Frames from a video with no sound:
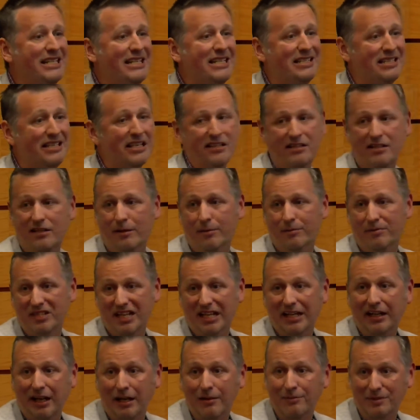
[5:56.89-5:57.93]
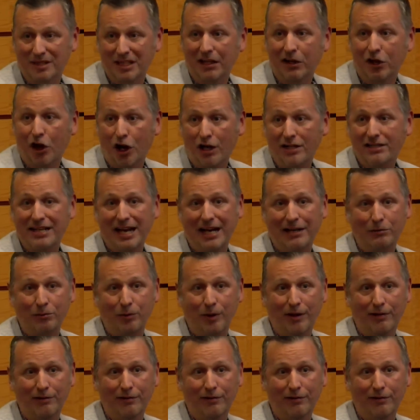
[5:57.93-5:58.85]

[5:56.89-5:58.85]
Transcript: systems it comes in contact with.